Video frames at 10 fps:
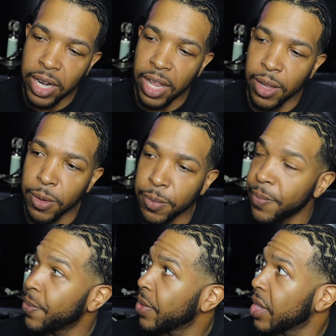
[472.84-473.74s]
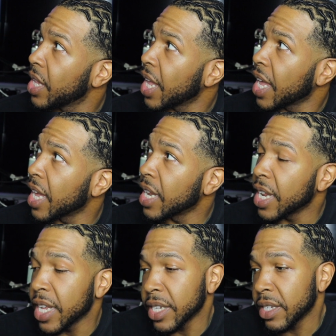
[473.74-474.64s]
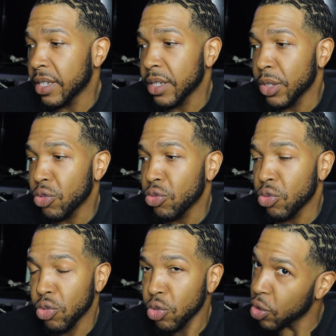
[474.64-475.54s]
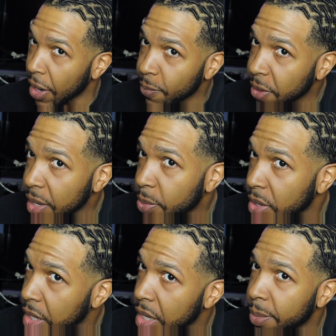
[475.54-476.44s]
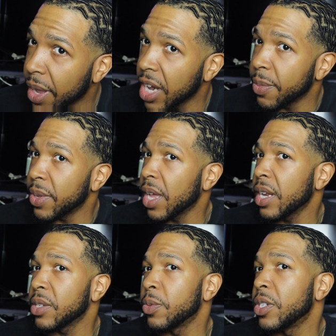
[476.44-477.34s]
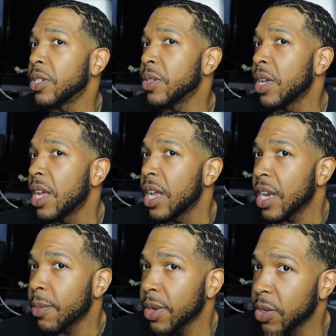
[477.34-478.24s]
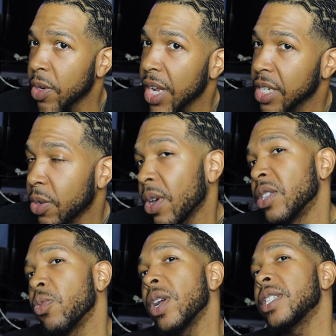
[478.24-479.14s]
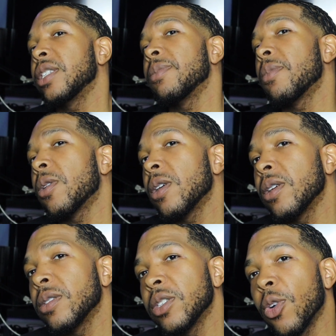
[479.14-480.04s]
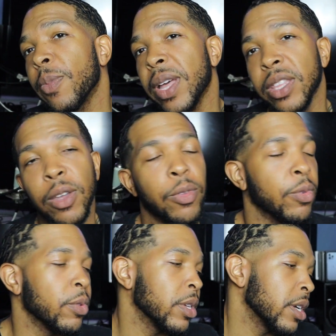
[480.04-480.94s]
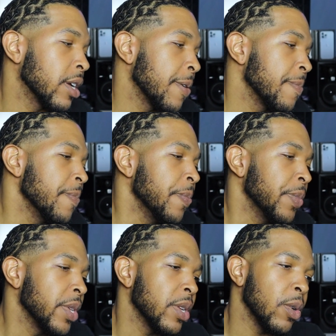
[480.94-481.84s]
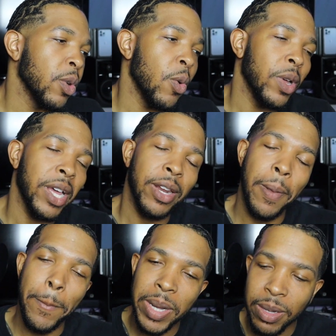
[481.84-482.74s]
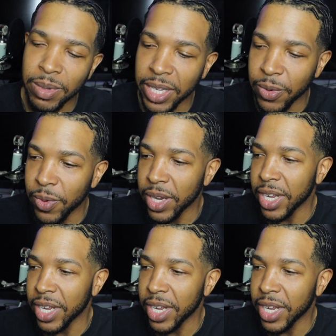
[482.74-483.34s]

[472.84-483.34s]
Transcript: now, and I'm feeling pretty good about it, to be honest with you. Now, my daughter has a graduation tomorrow, so I'm gonna have to go through the, you know, going out in public with